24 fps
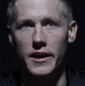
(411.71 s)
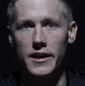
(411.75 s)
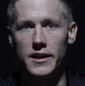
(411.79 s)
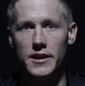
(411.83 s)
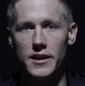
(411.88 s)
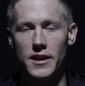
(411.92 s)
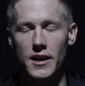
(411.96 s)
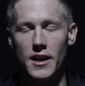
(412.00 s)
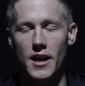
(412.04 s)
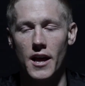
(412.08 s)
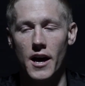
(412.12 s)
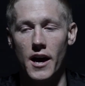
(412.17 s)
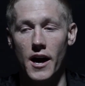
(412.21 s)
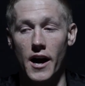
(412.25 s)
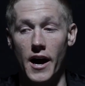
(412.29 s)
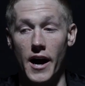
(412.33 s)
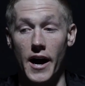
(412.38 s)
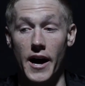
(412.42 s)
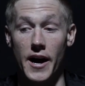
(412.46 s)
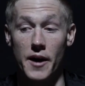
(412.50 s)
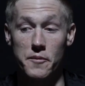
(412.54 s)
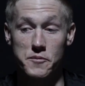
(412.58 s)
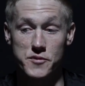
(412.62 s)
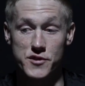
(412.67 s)

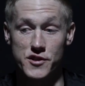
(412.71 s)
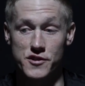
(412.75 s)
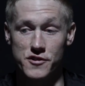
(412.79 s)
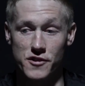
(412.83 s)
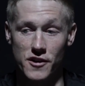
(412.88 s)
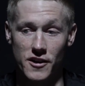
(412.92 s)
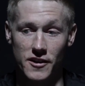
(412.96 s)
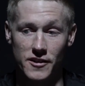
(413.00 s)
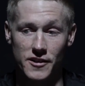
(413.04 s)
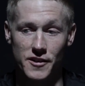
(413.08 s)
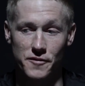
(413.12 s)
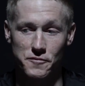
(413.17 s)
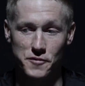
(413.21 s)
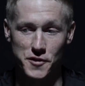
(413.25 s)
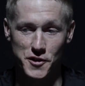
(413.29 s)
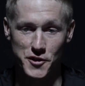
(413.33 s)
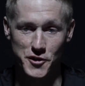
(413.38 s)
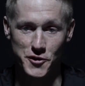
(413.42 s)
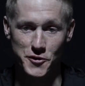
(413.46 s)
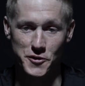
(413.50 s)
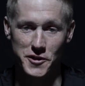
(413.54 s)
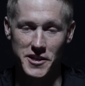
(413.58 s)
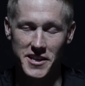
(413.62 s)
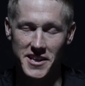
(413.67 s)
And I'm strong enough to
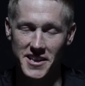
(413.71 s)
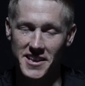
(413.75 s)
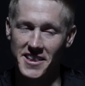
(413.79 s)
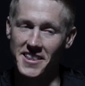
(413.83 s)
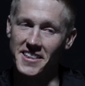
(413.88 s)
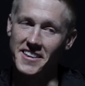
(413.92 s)
do it.